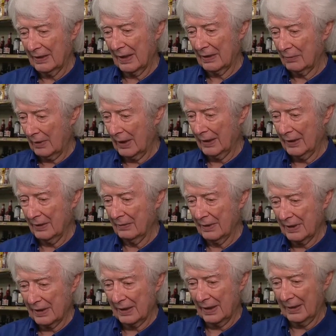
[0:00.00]
He says, that's what I
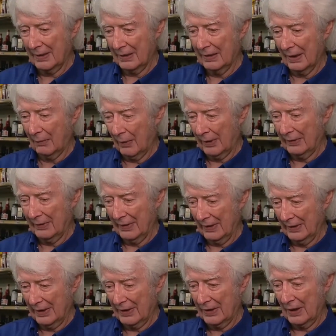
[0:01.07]
do. He says, I
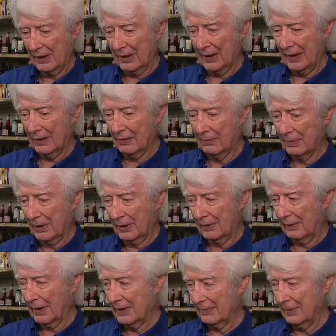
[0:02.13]
wait till it gets dark, and I go
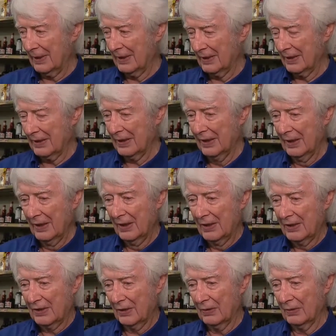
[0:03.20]
burglarize places.
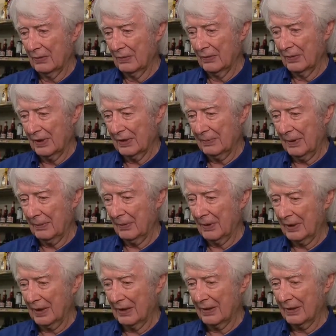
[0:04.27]
So these
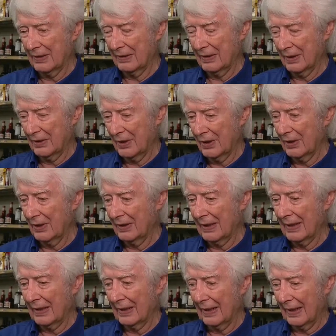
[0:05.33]
people that can
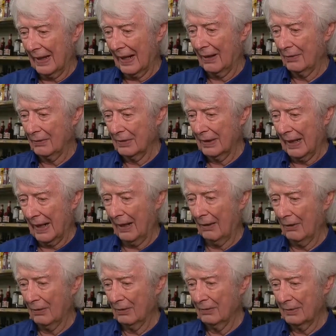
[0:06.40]
continually get let out
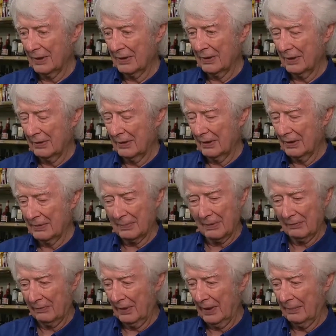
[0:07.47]
now,
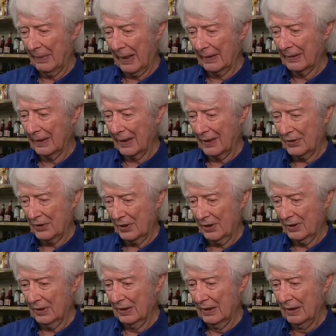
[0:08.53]
it's been really bad the
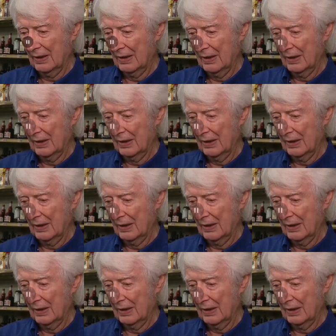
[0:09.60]
last year.